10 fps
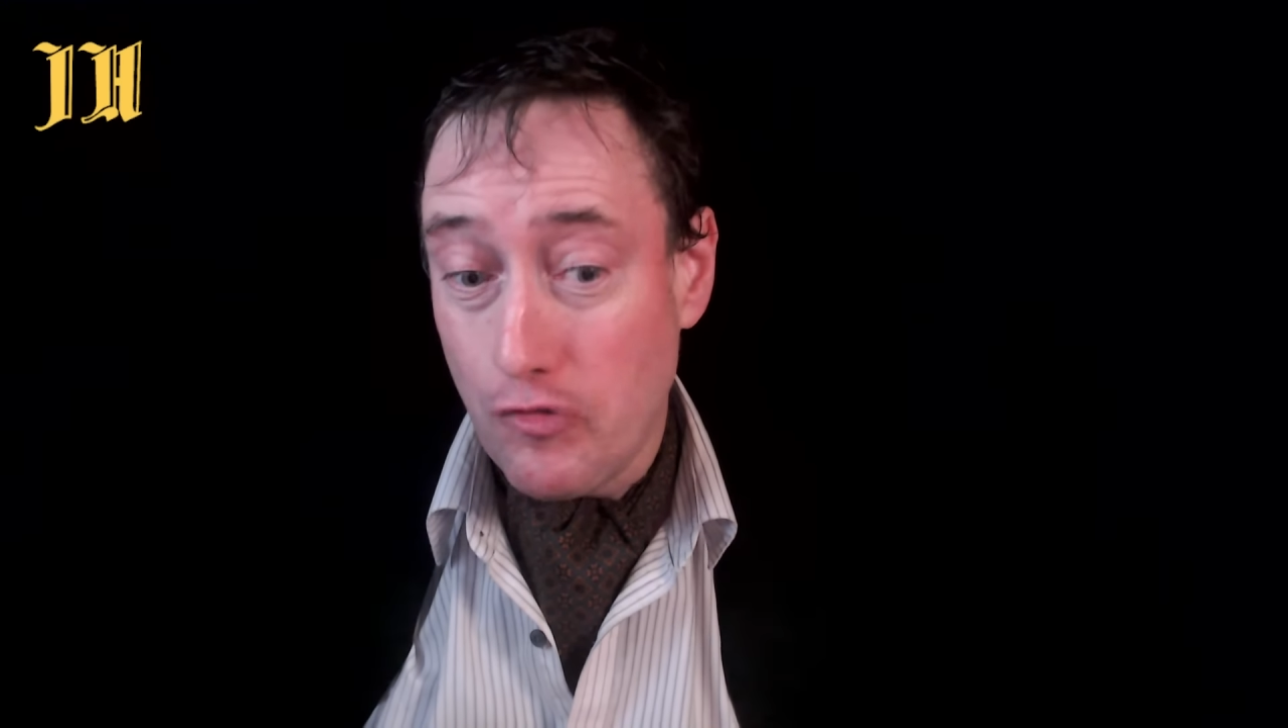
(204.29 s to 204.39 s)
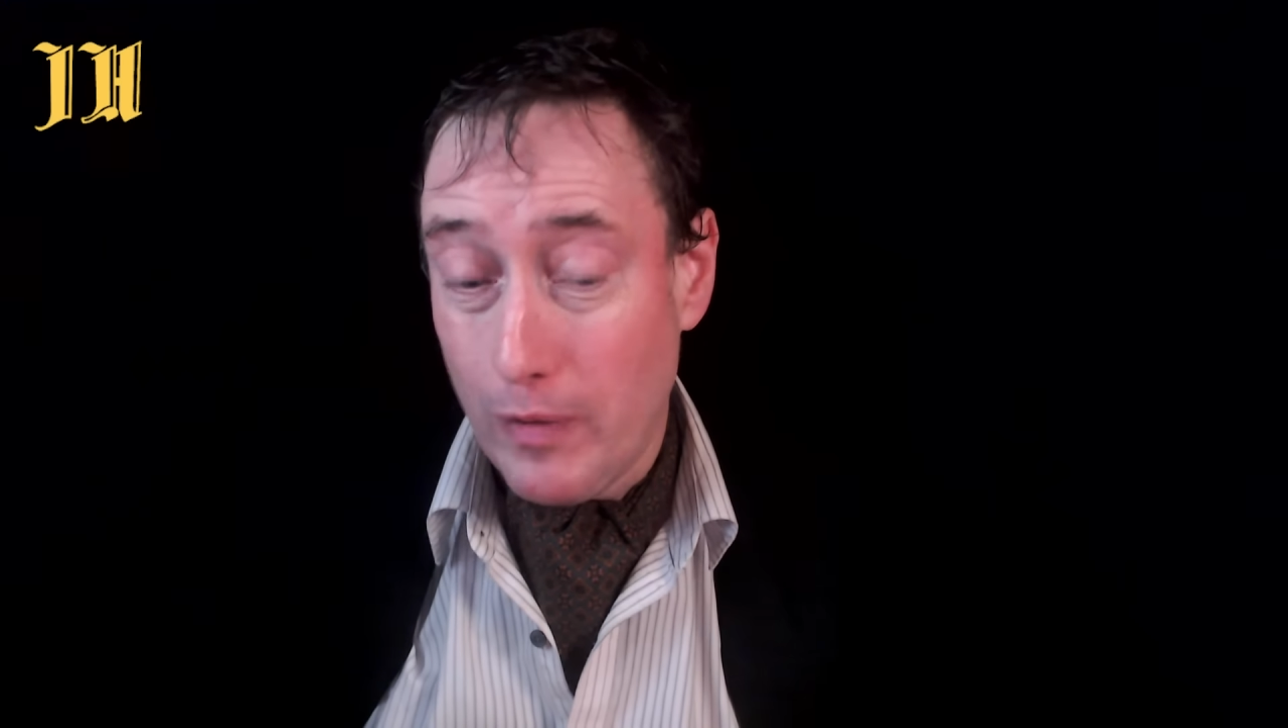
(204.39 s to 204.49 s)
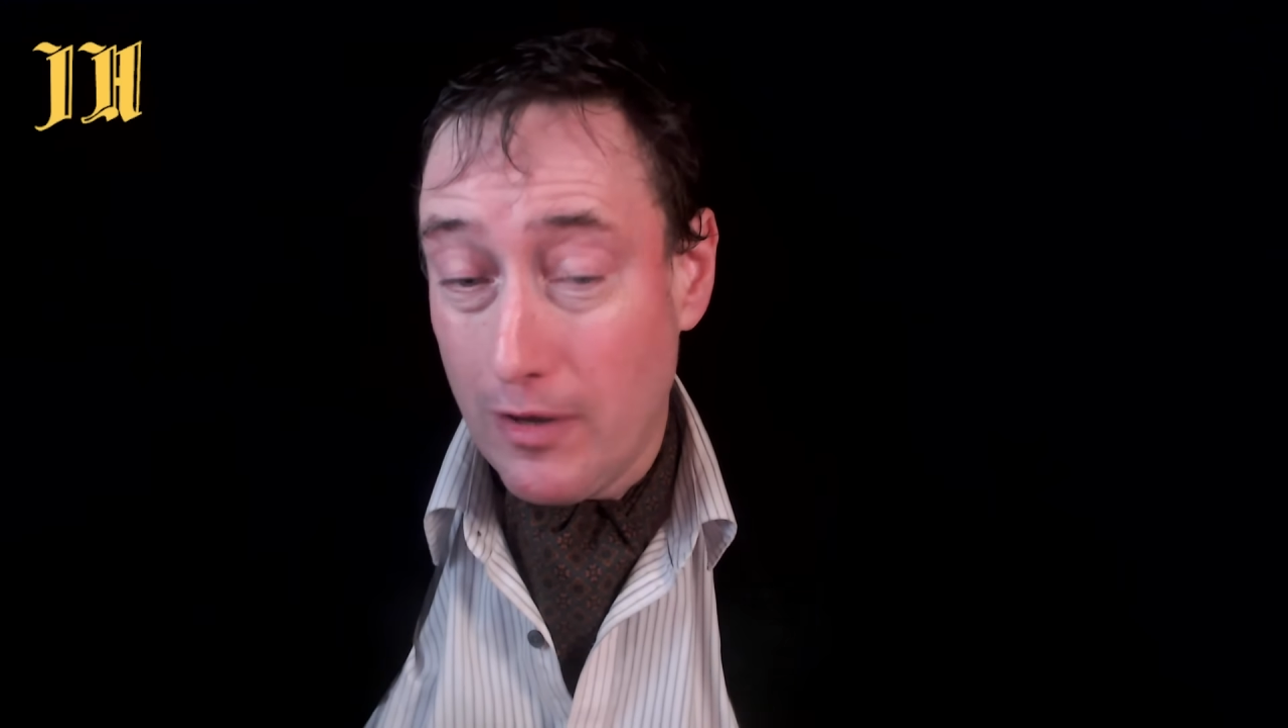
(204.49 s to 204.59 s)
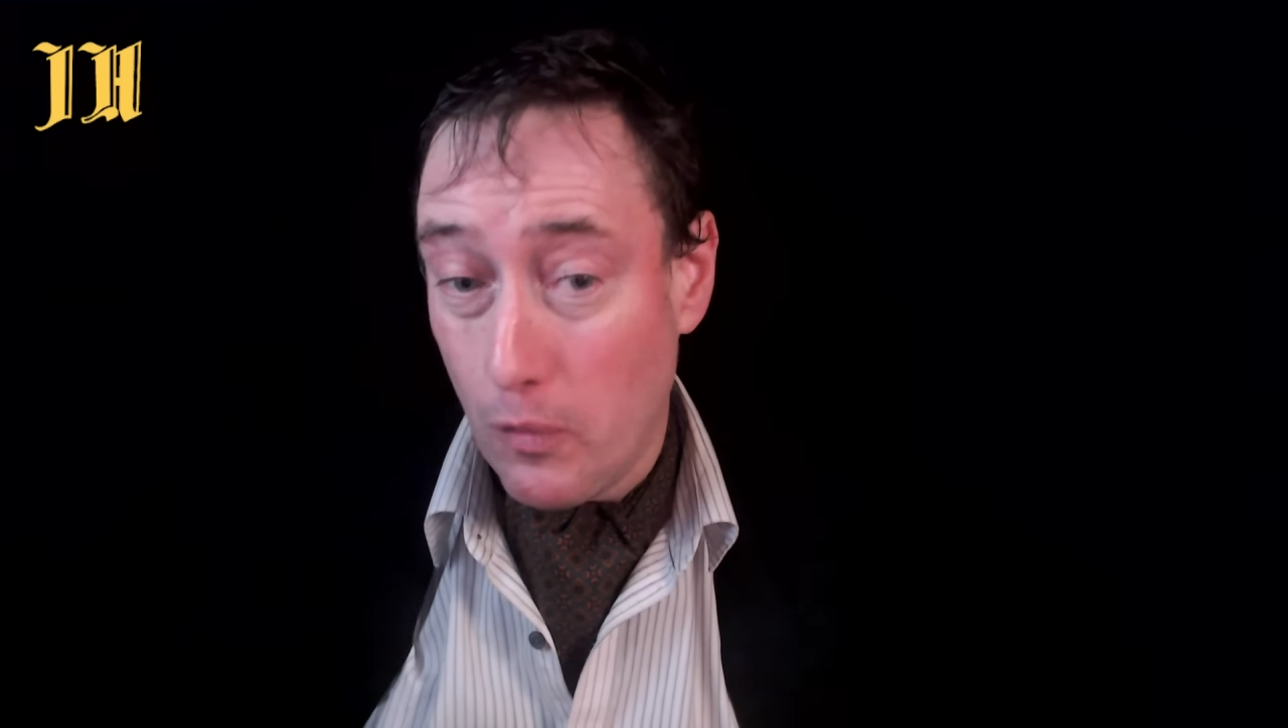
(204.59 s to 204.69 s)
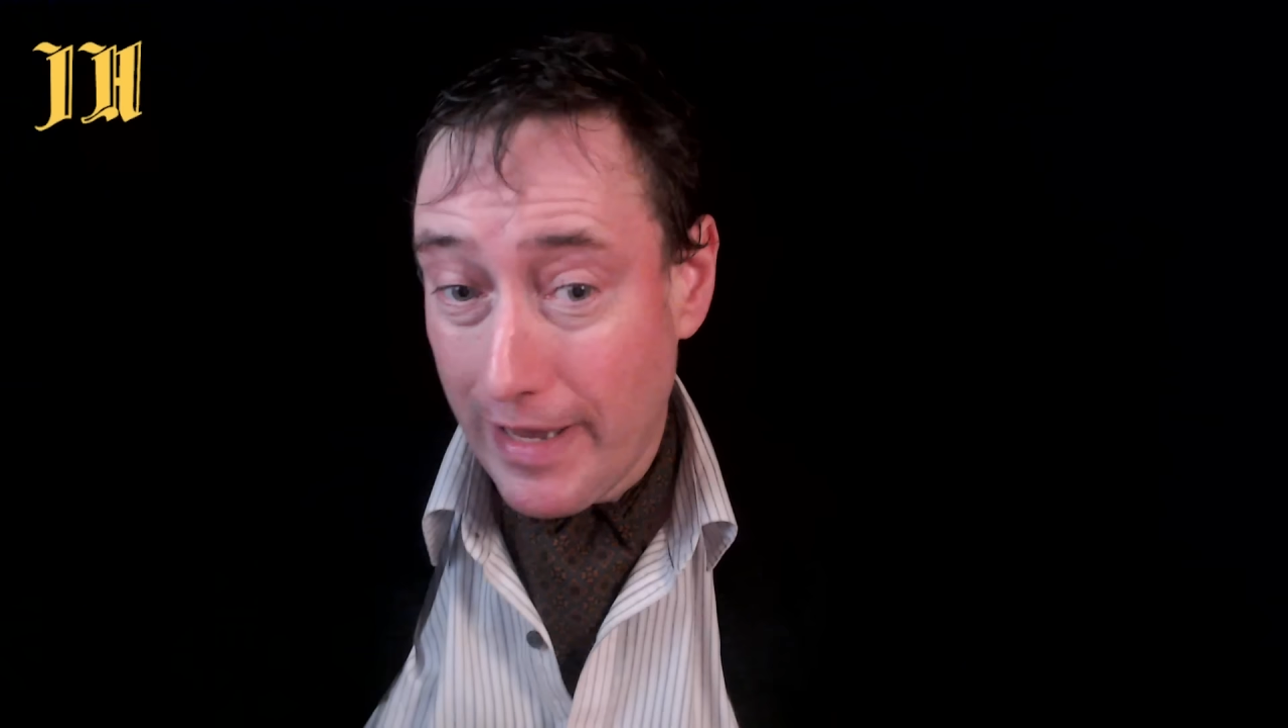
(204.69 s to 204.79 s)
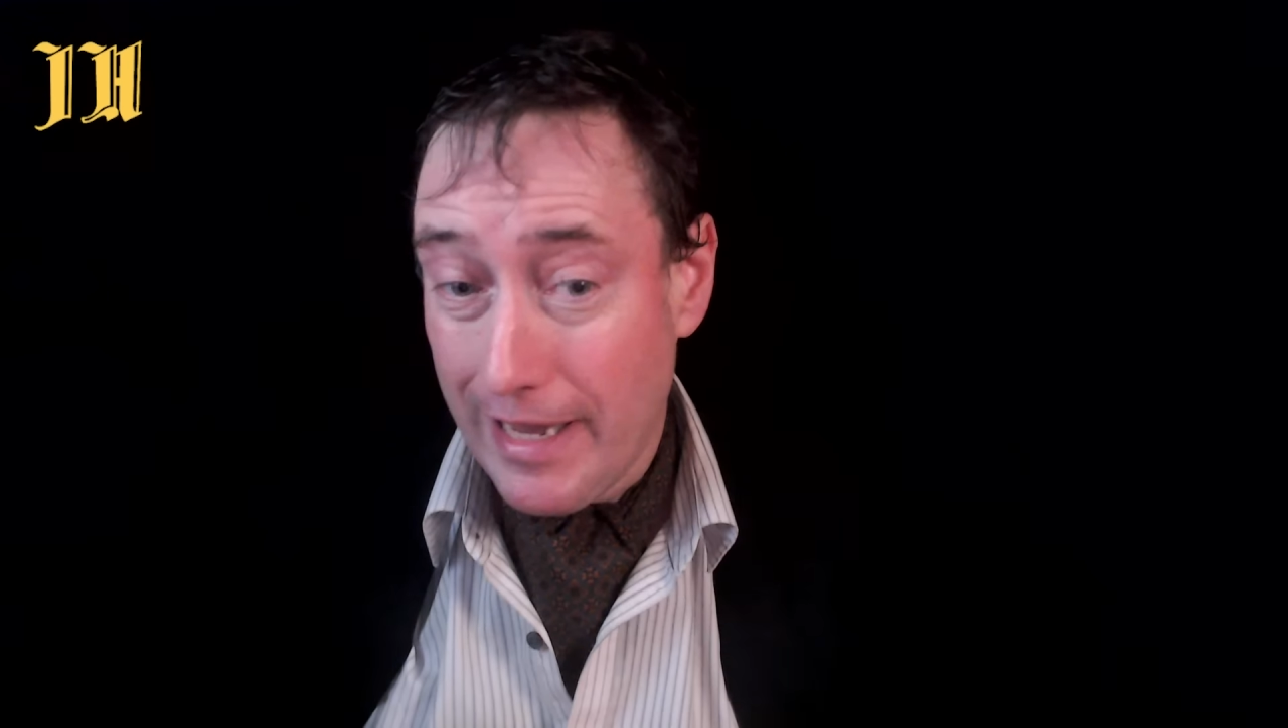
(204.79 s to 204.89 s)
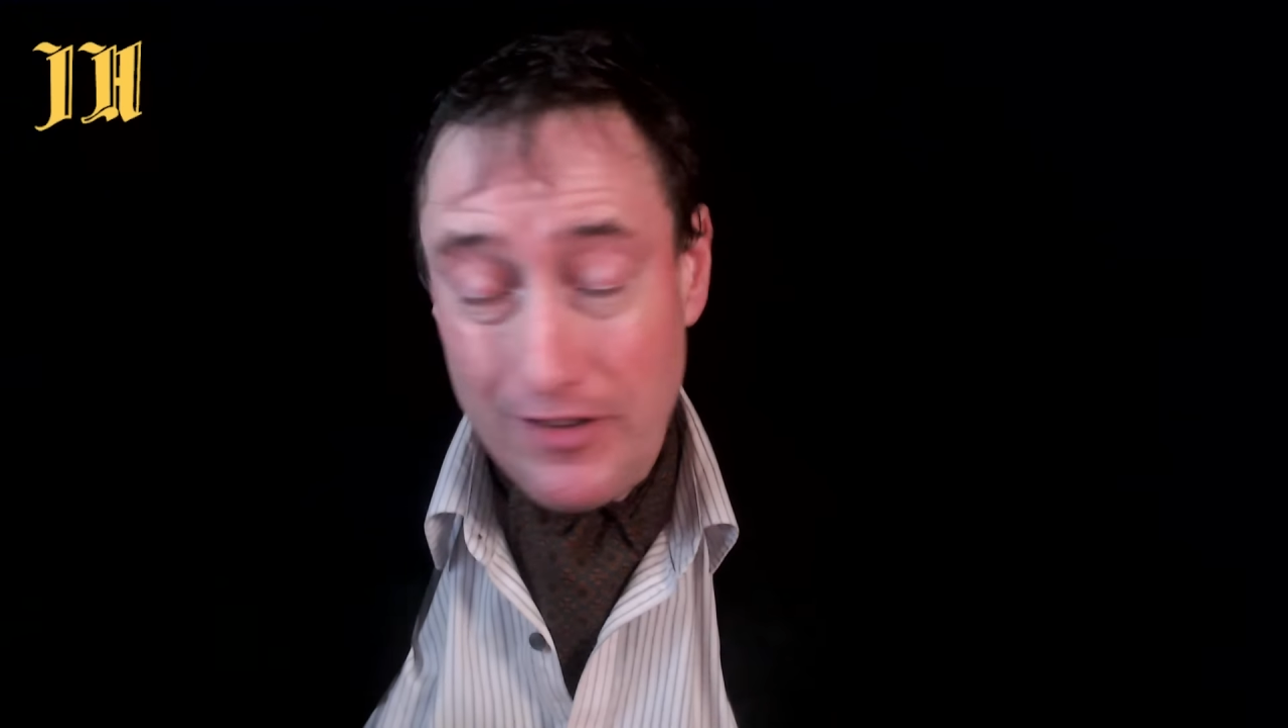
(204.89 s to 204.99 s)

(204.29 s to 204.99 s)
wink, wink.